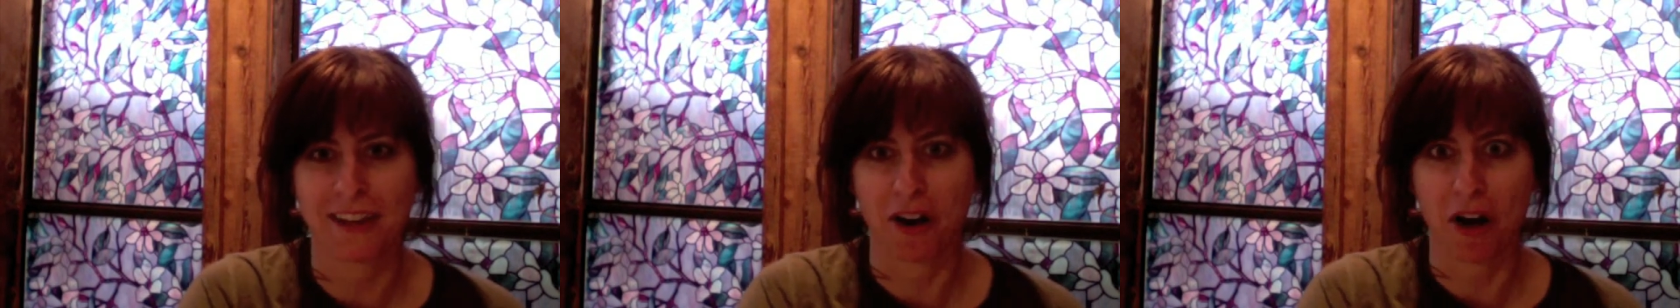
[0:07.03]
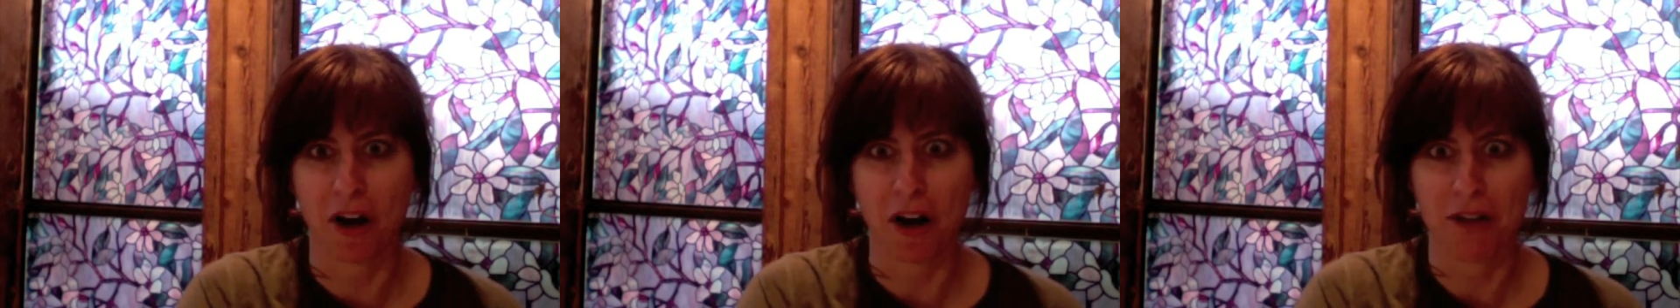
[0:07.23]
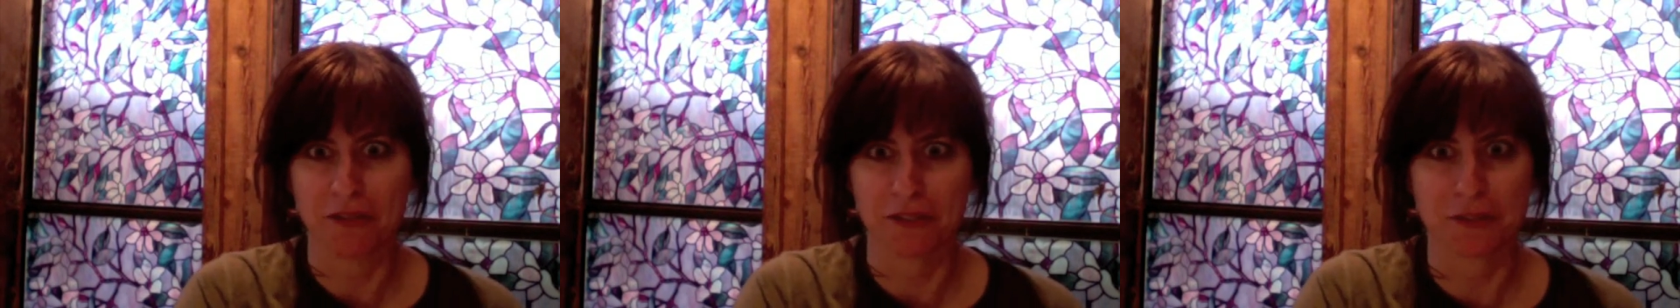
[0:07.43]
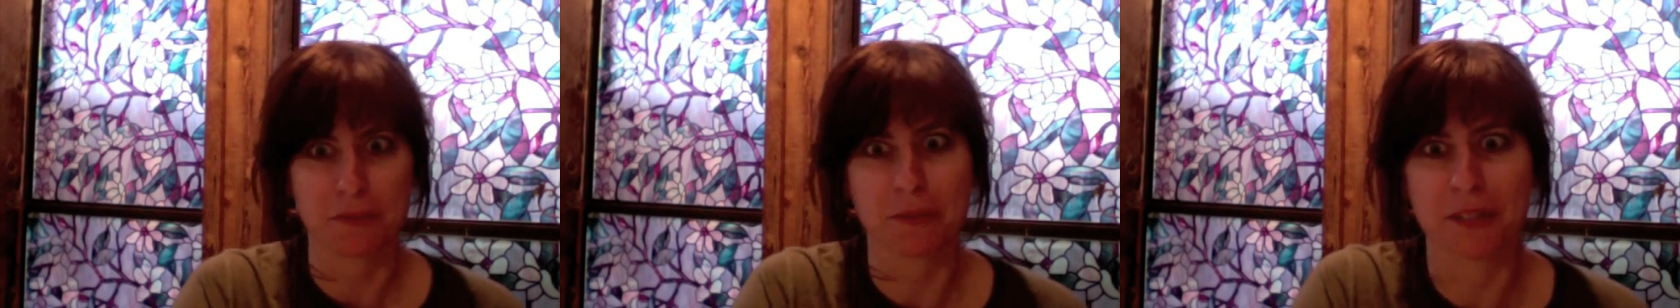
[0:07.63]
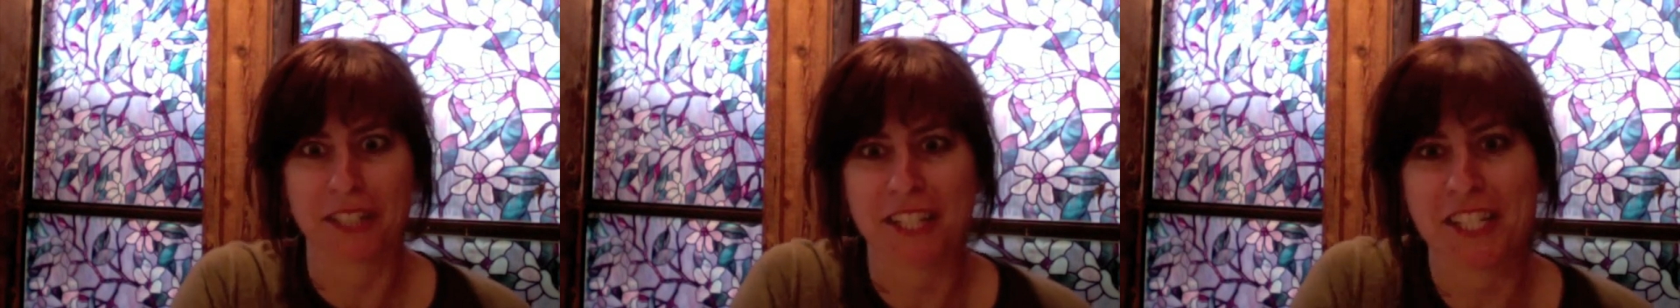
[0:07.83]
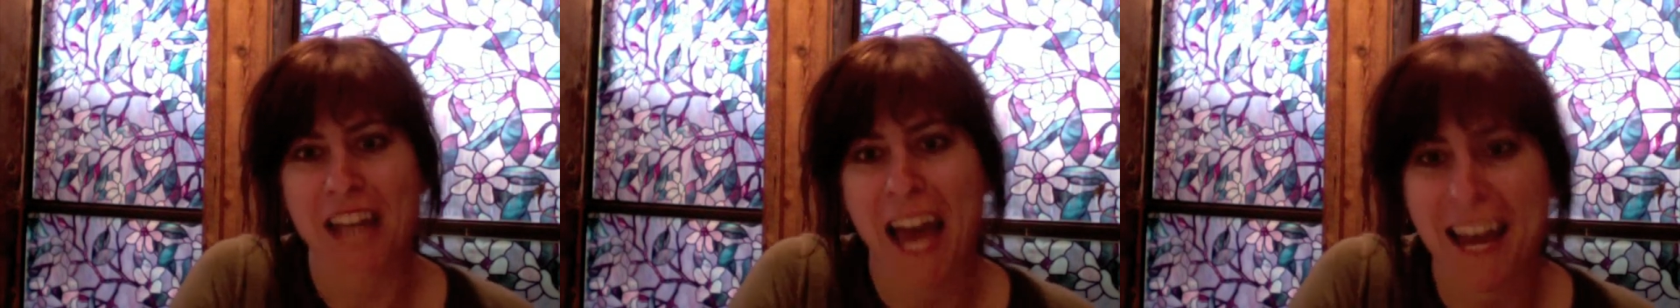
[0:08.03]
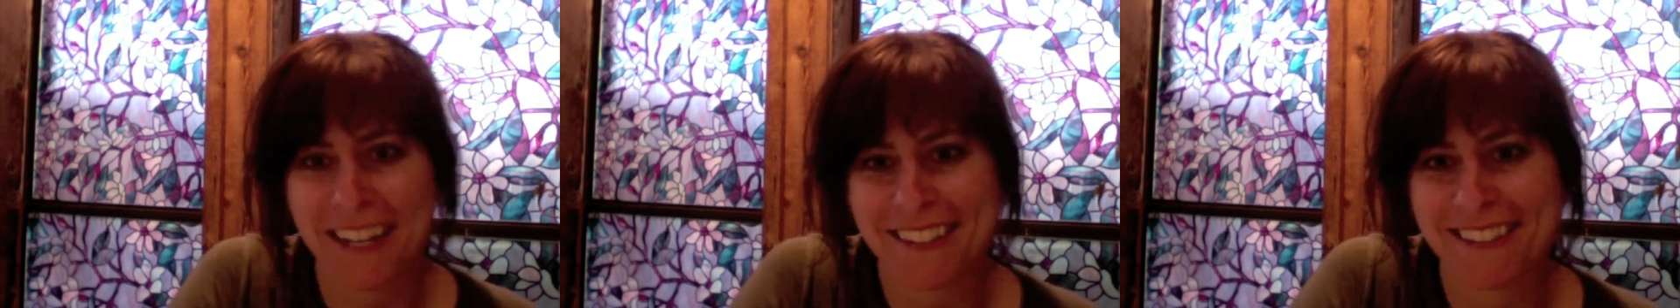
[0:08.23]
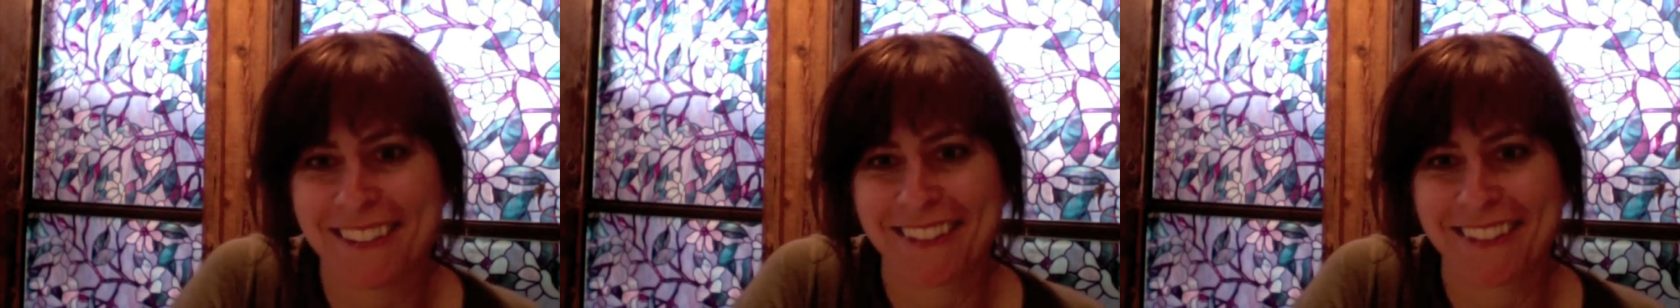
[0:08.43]
awful British
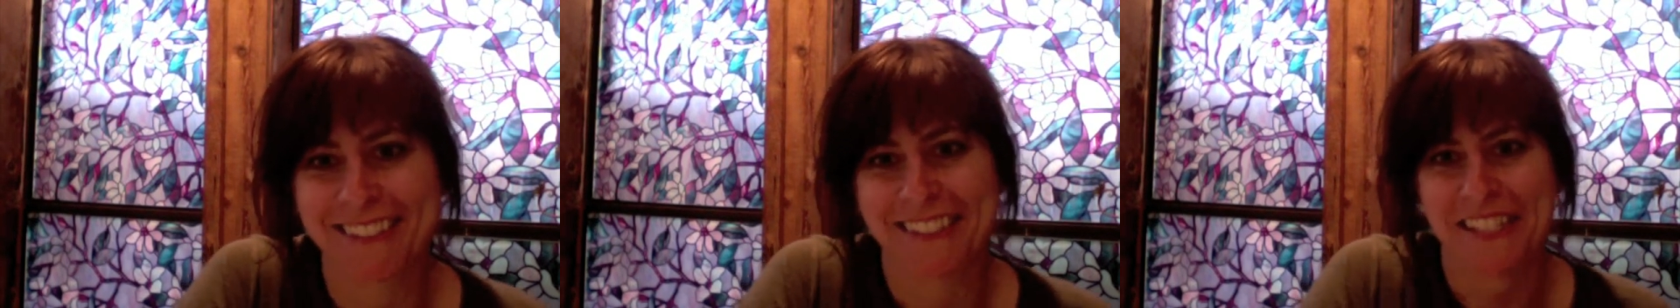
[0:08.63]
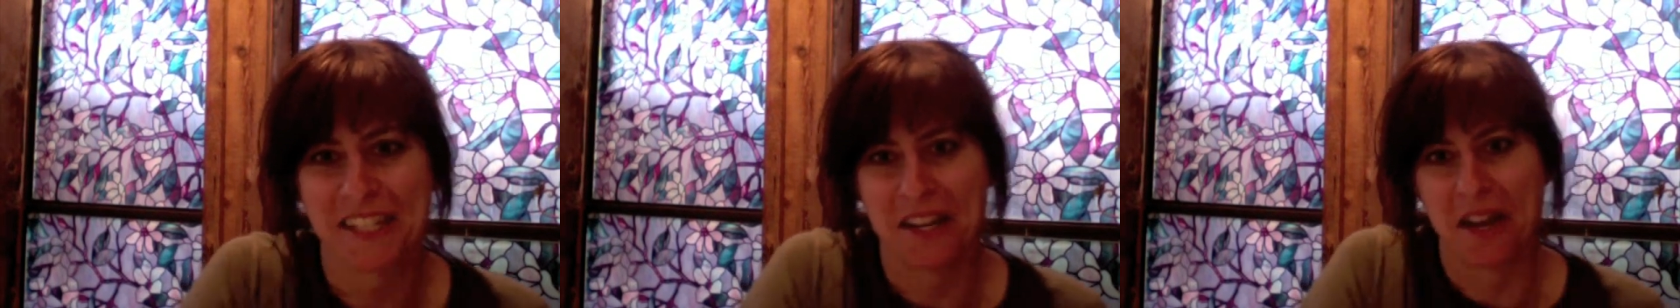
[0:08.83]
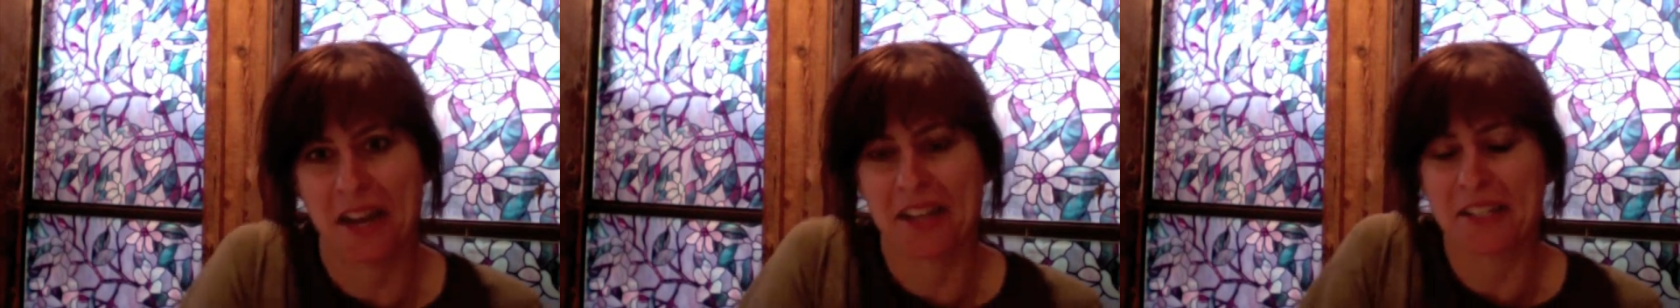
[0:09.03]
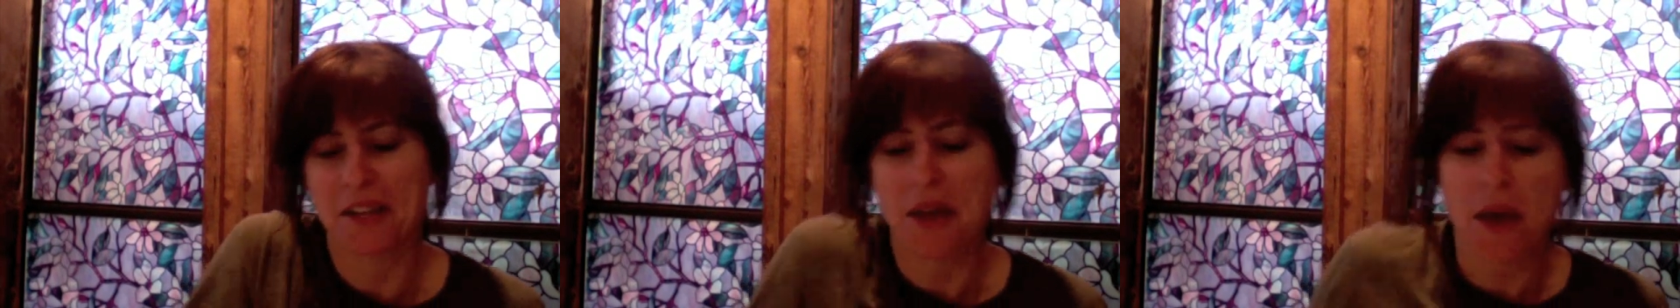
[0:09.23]
accent tonight.